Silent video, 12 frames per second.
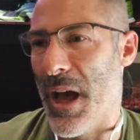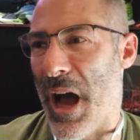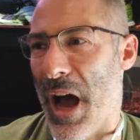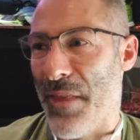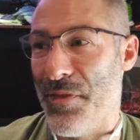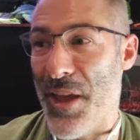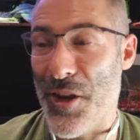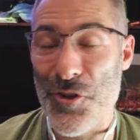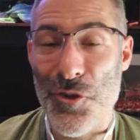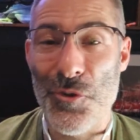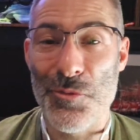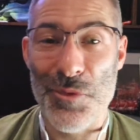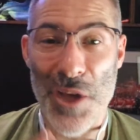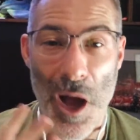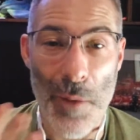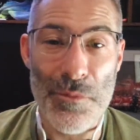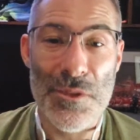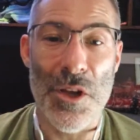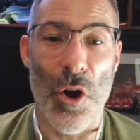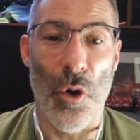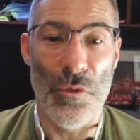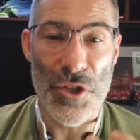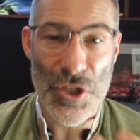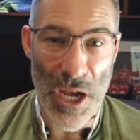and then you come
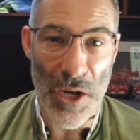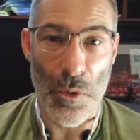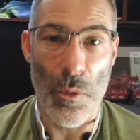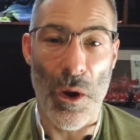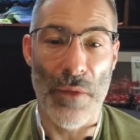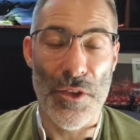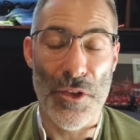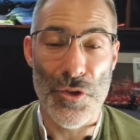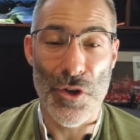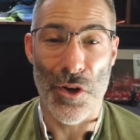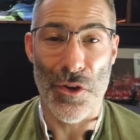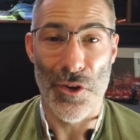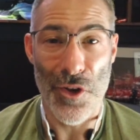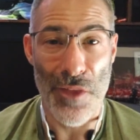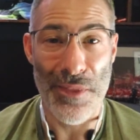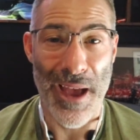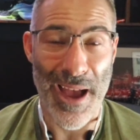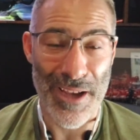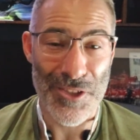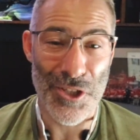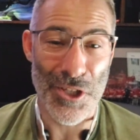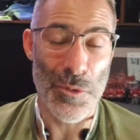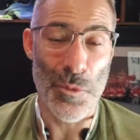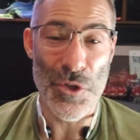on the channel and then you kind of learn that
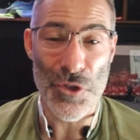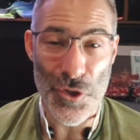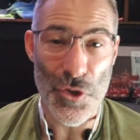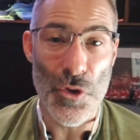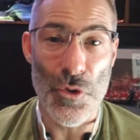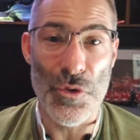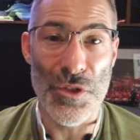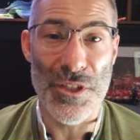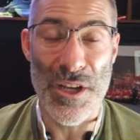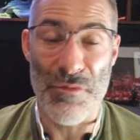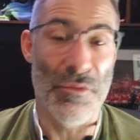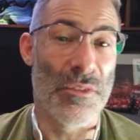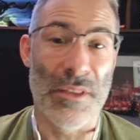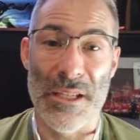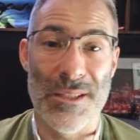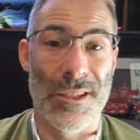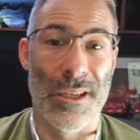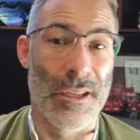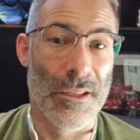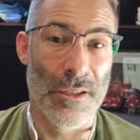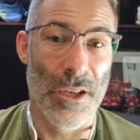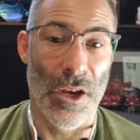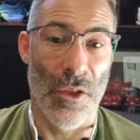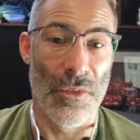actually we do different things here.
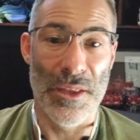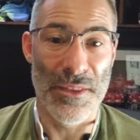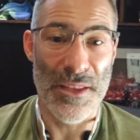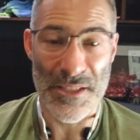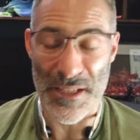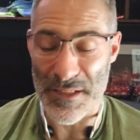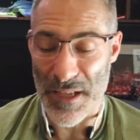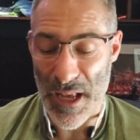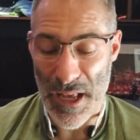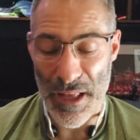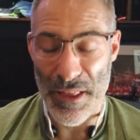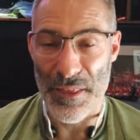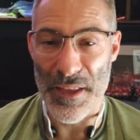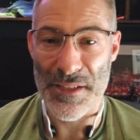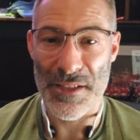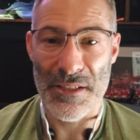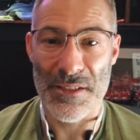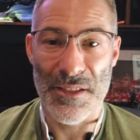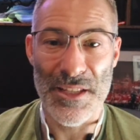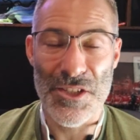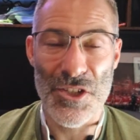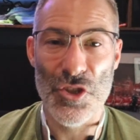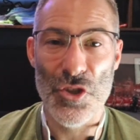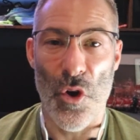This is
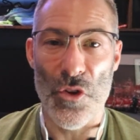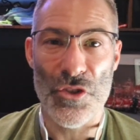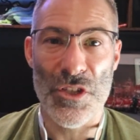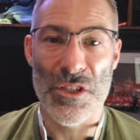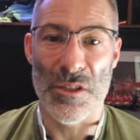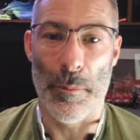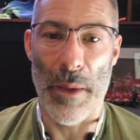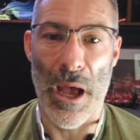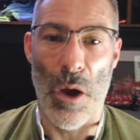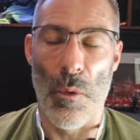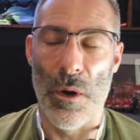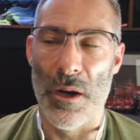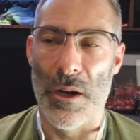not just about